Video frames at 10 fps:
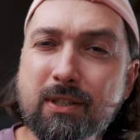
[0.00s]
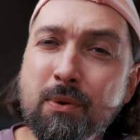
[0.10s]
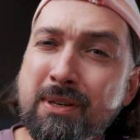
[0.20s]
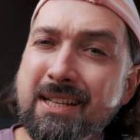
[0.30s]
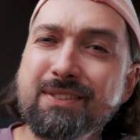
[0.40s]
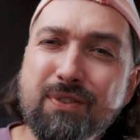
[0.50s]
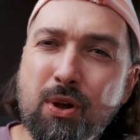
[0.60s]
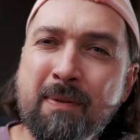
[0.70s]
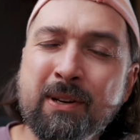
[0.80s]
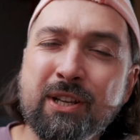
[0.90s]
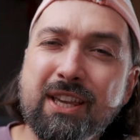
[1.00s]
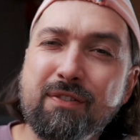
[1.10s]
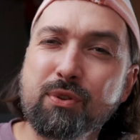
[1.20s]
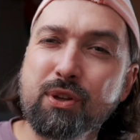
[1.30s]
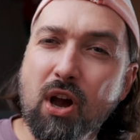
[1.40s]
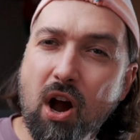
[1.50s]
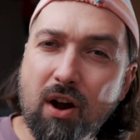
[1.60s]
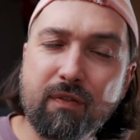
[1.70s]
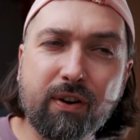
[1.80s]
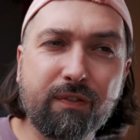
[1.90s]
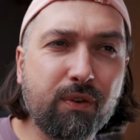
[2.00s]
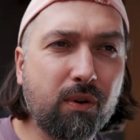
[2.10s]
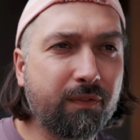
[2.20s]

So in this video, I'm going to give you the overview